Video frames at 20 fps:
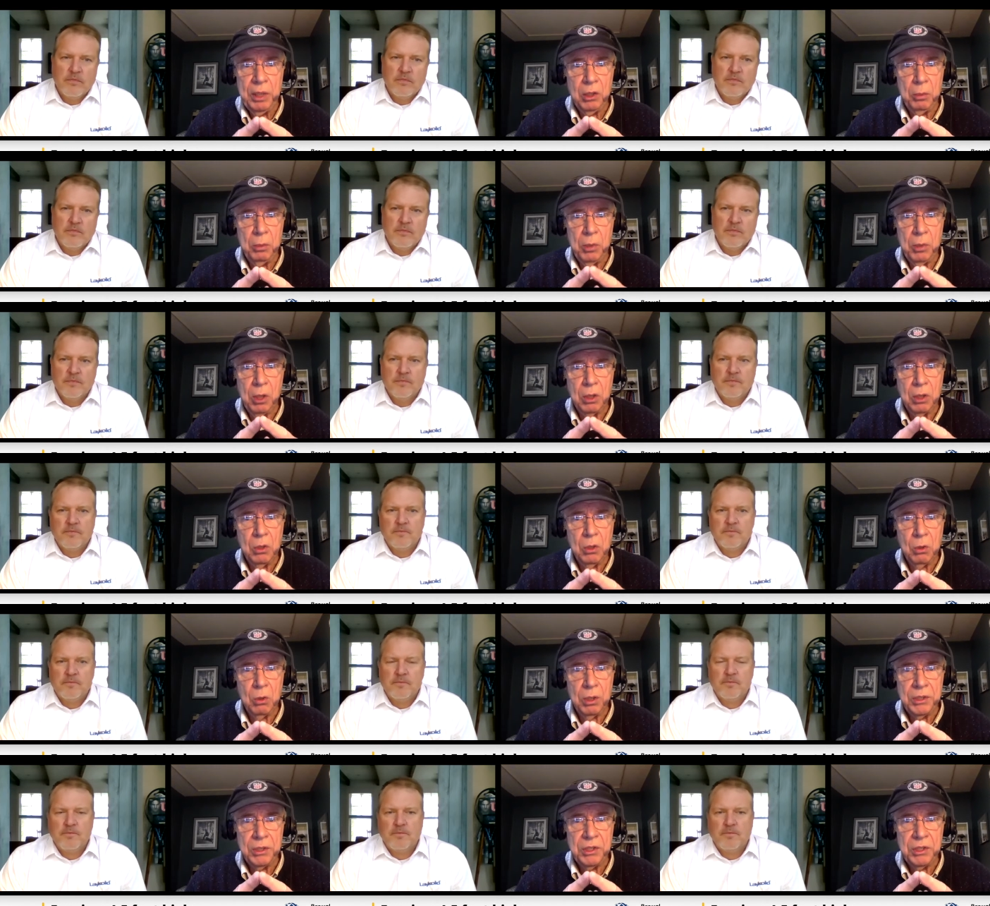Speaker 1: pickleball
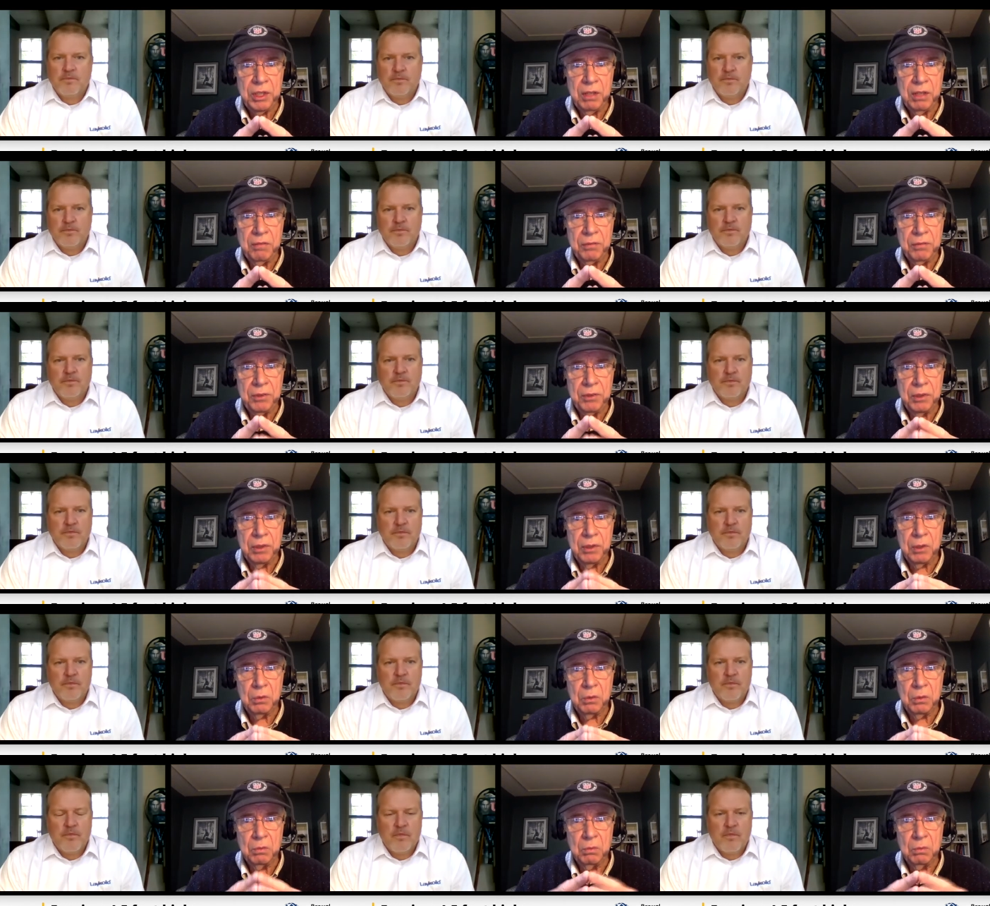courts in
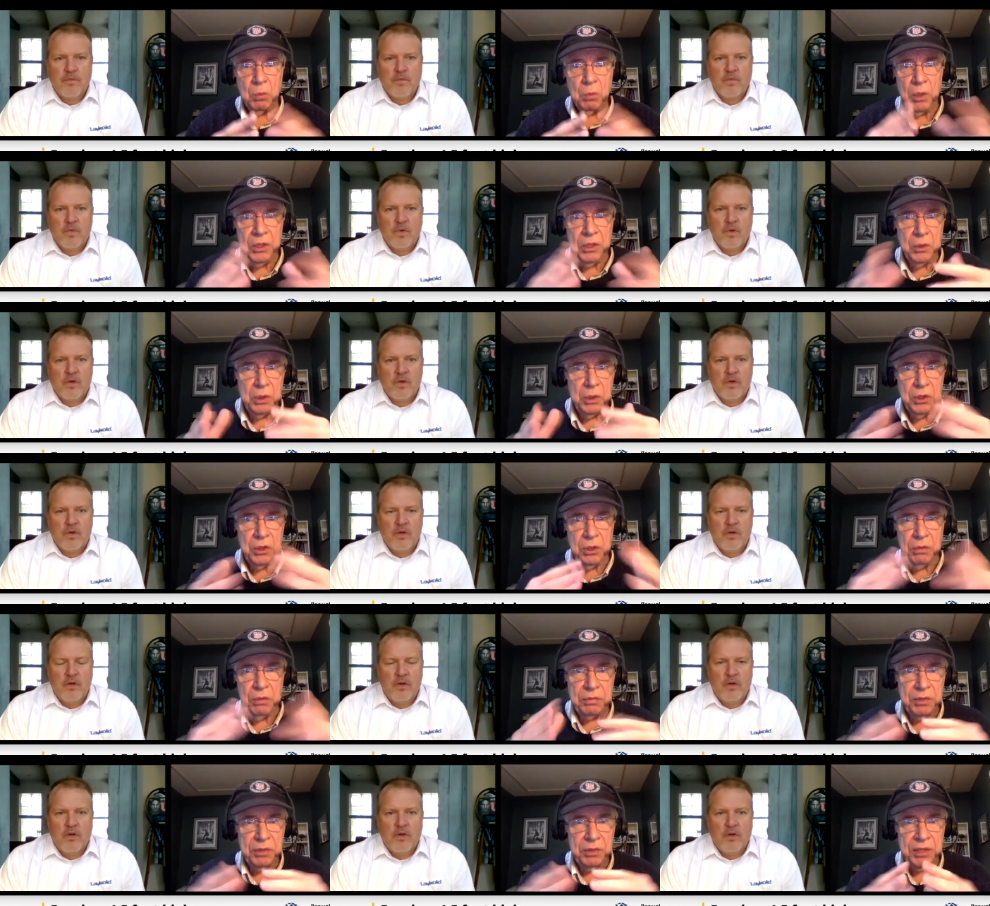for what you would
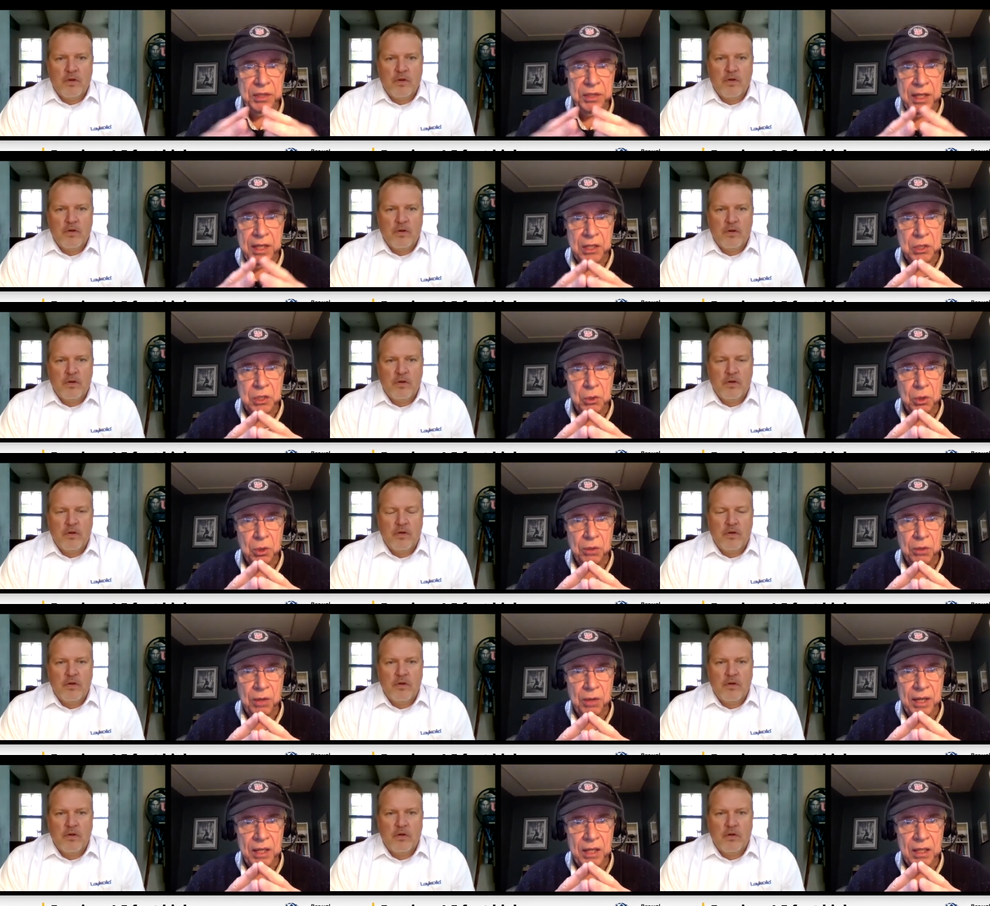do for a tennis
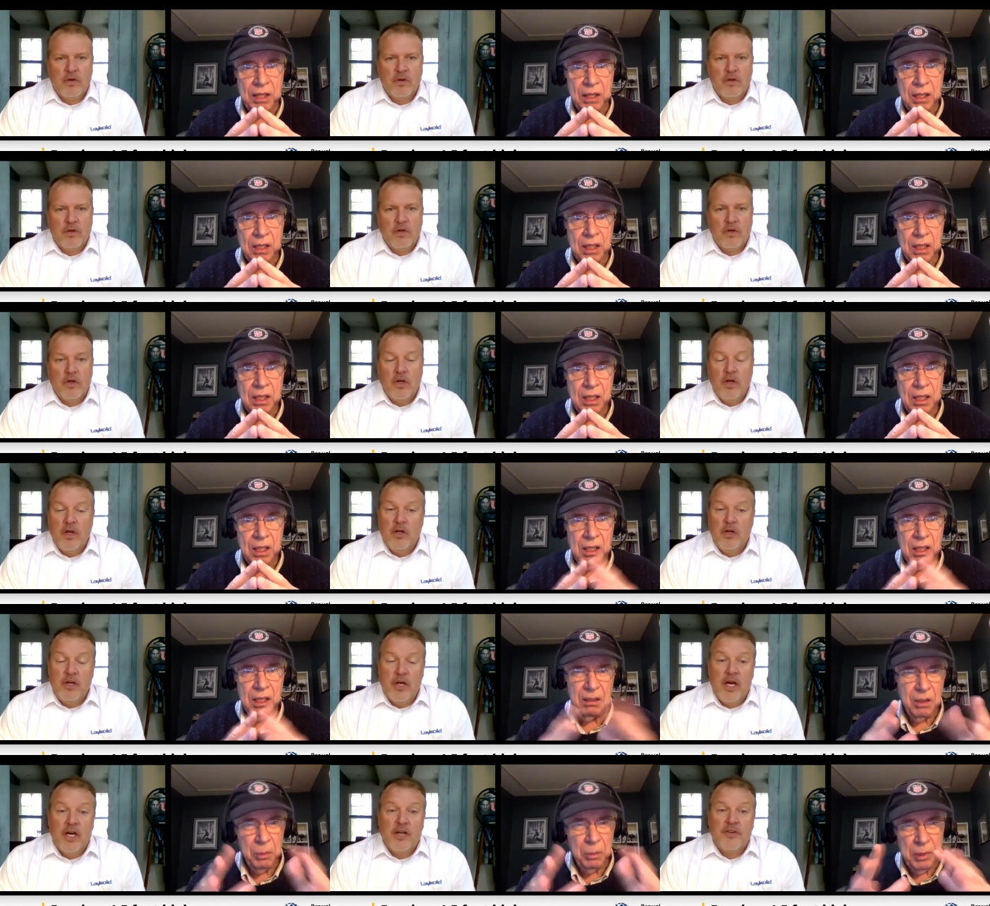court, right?
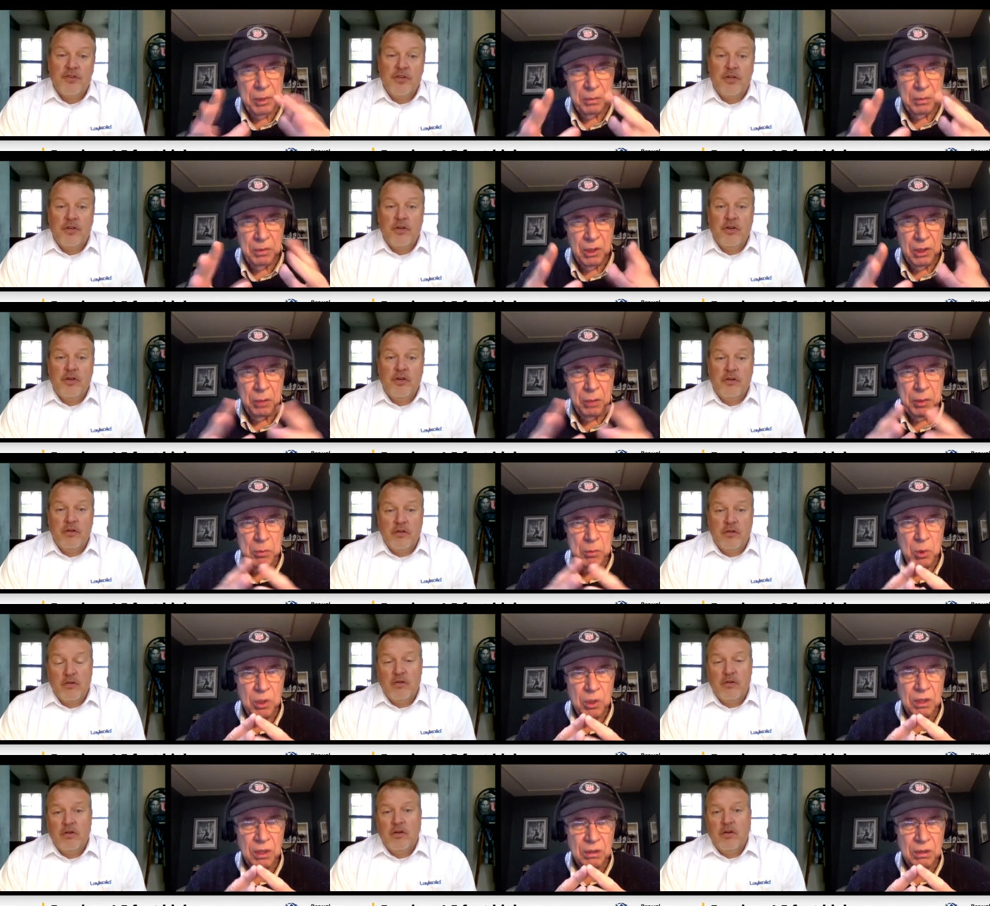A little yeah, bit, a little bit
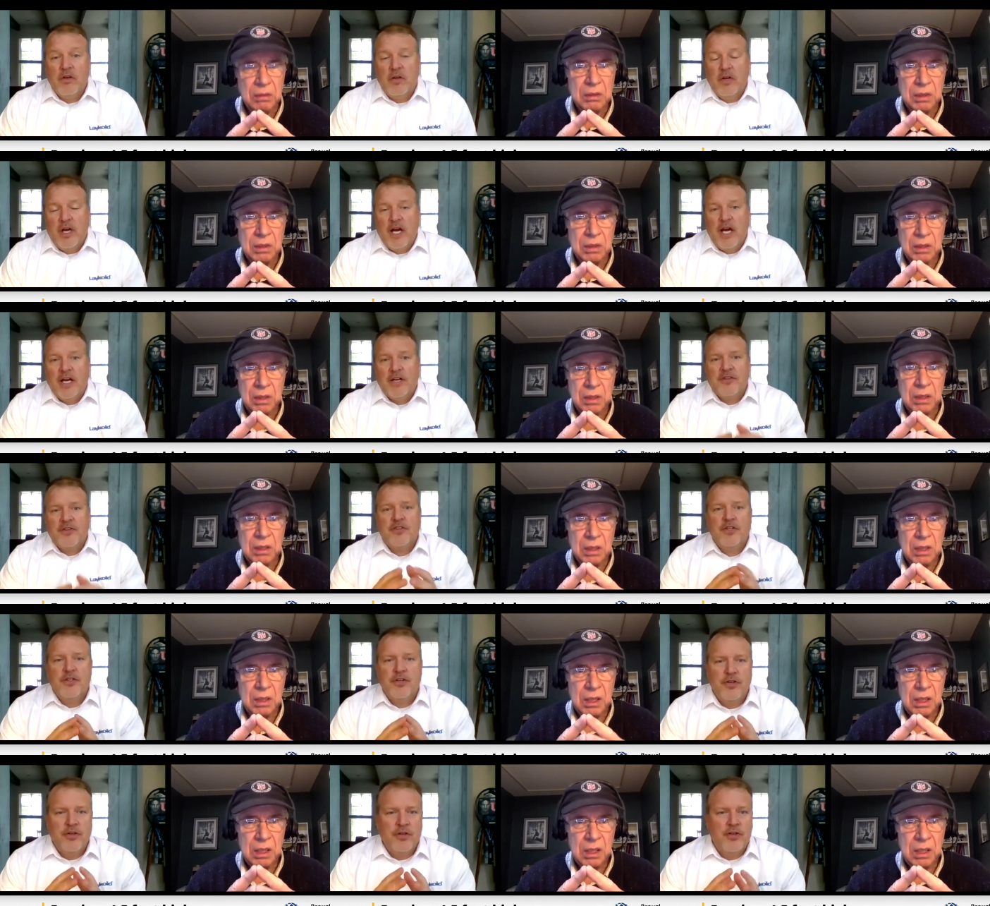more.
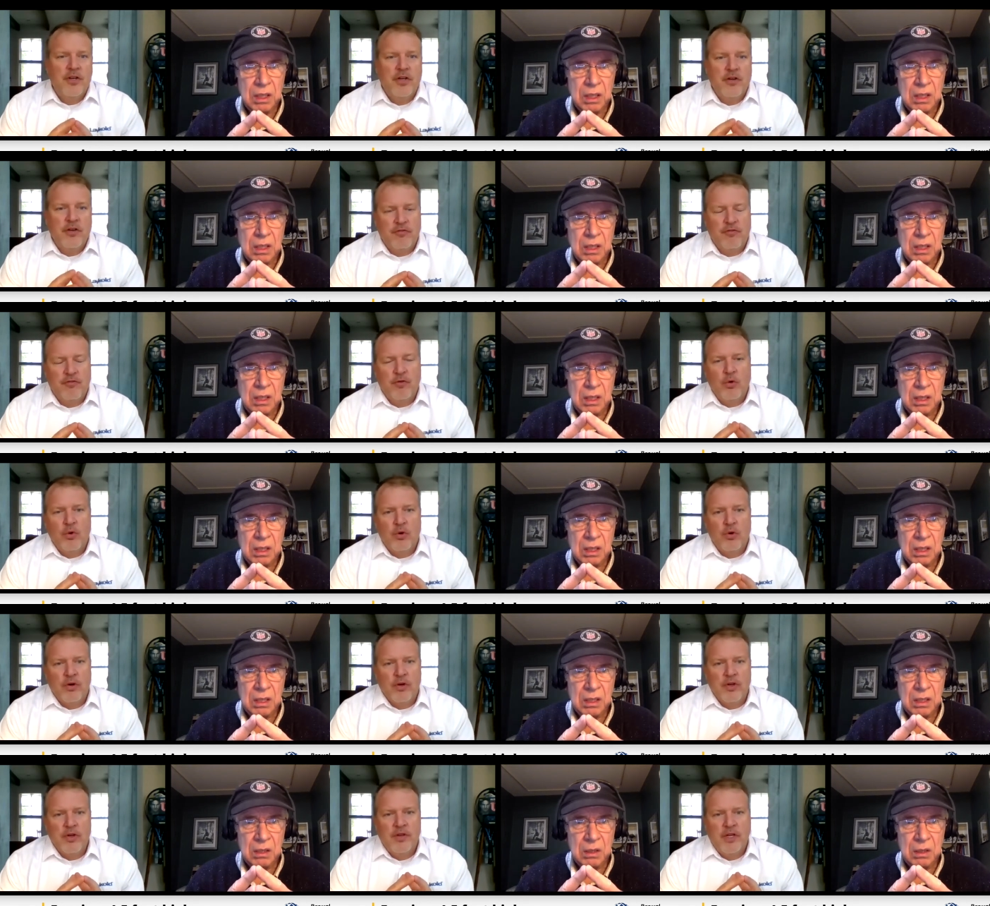
Speaker 2: Actually, you can get
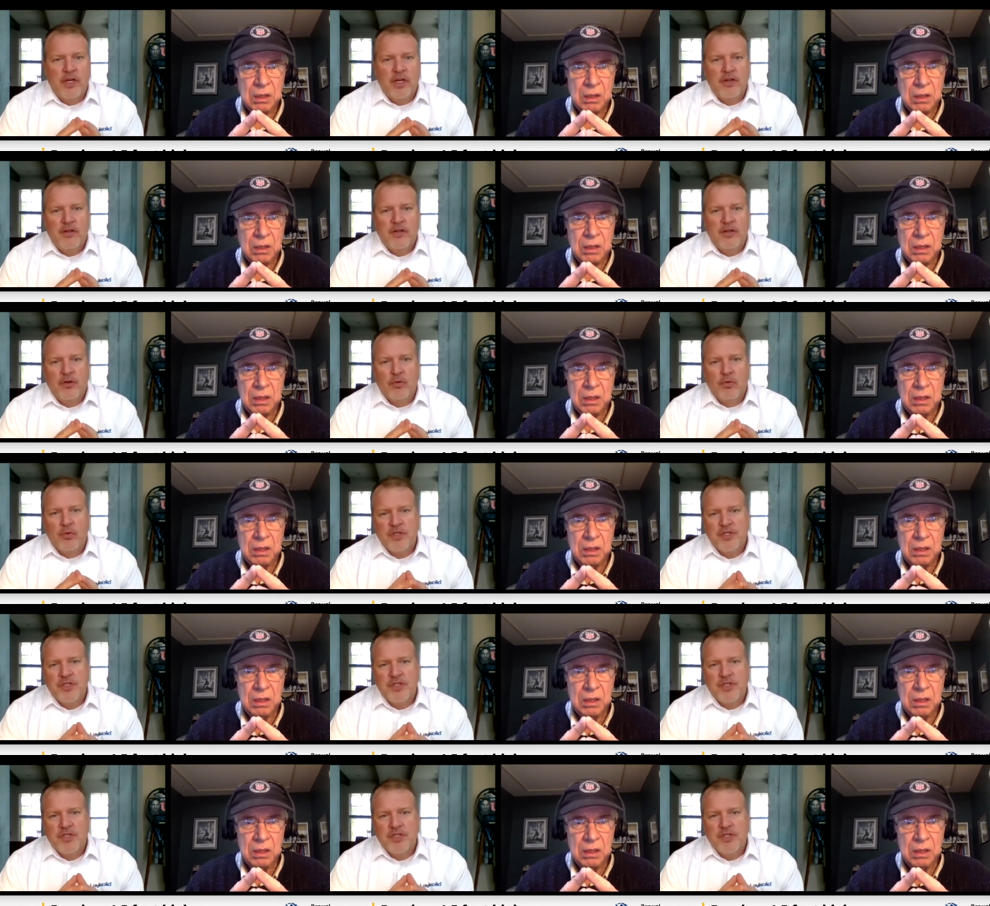four, and and the